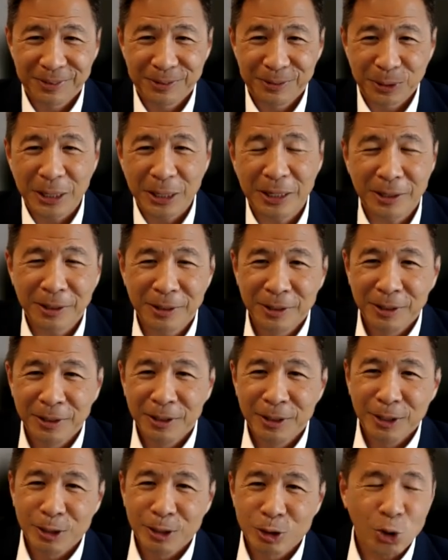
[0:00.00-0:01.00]
Okay.
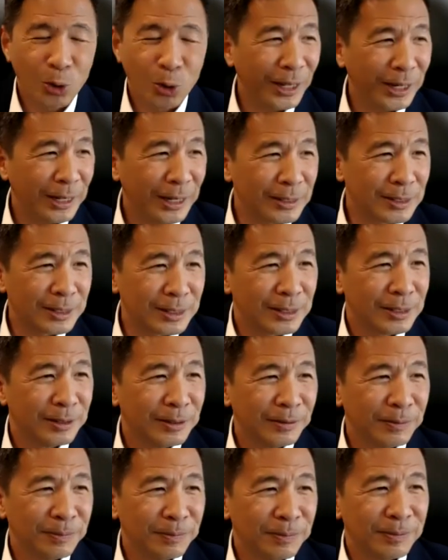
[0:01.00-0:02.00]
So it is,
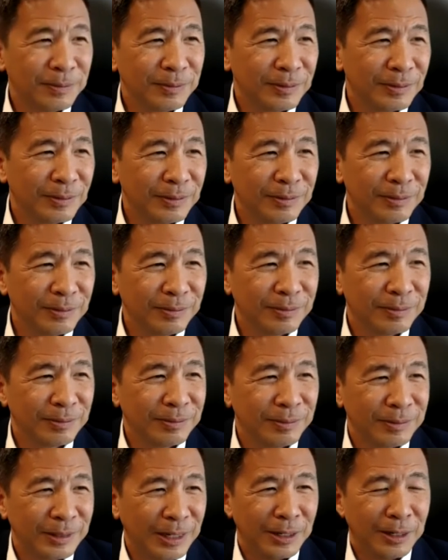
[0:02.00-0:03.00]

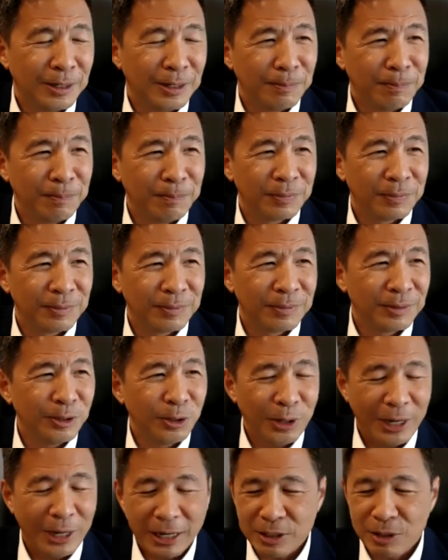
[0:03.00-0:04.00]
you
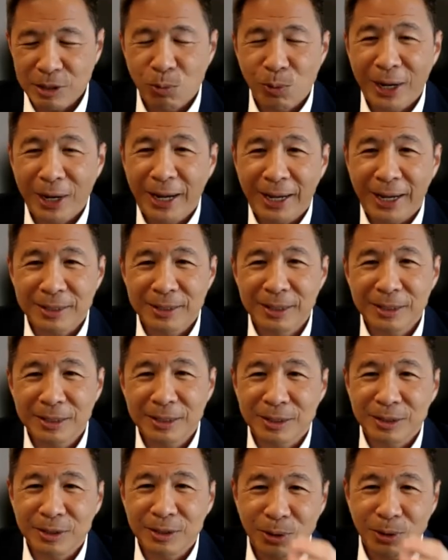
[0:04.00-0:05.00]
know, X and Y
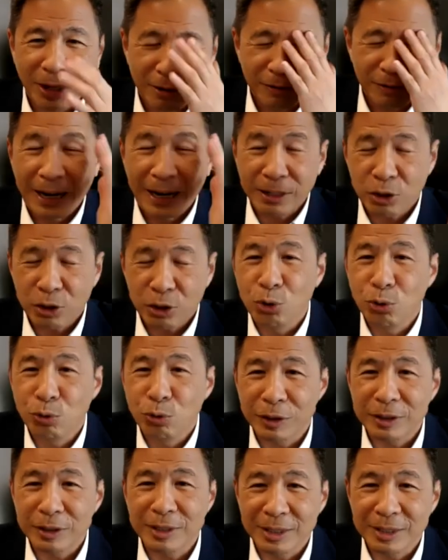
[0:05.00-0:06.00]
axis. You have IQ
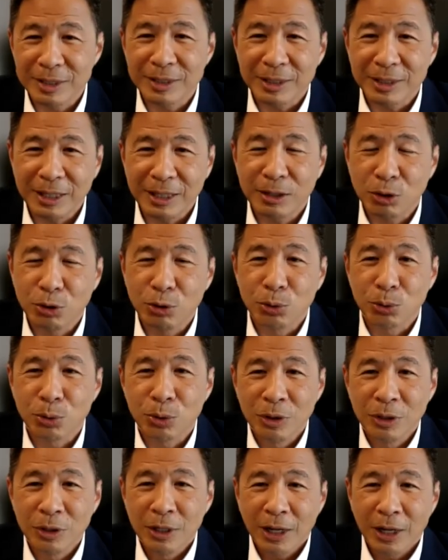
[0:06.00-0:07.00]
versus EQ.
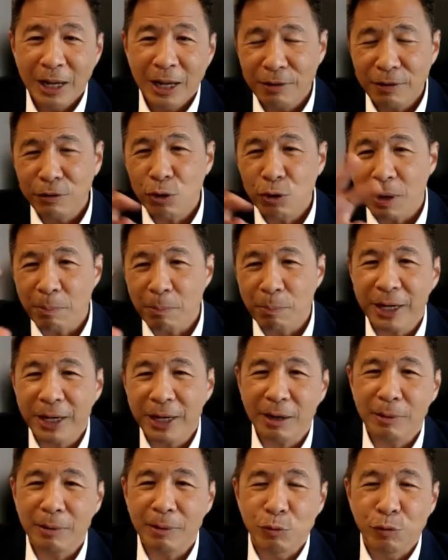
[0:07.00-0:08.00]
And if you can break it
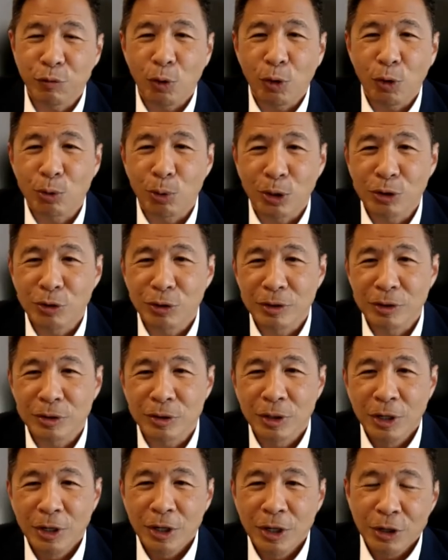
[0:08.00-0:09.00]
out into 4 quadrants,
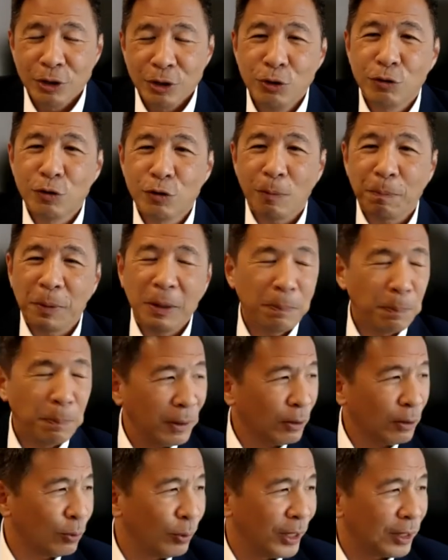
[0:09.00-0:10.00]
you've got
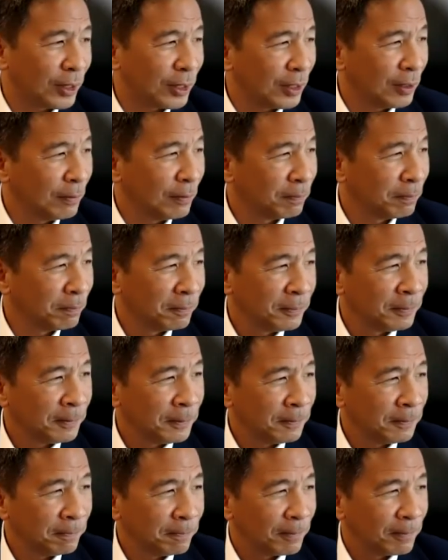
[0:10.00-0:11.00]
people with
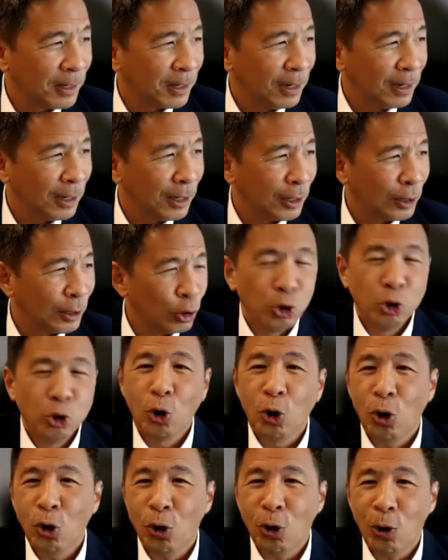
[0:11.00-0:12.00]

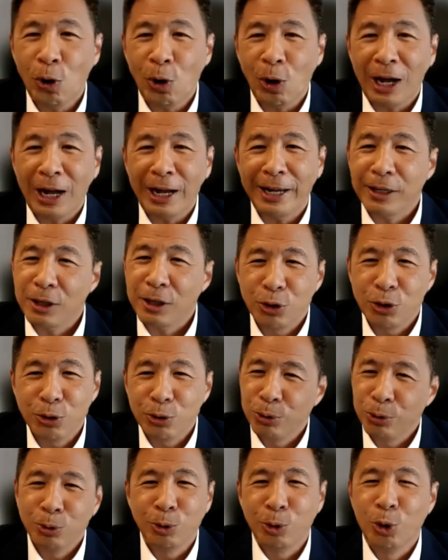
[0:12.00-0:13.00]
low
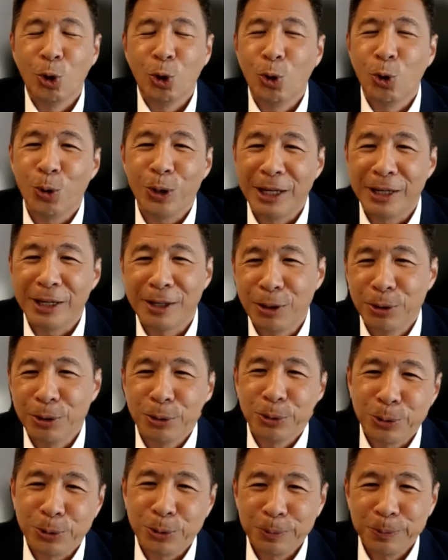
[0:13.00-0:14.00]
IQ, low EQ.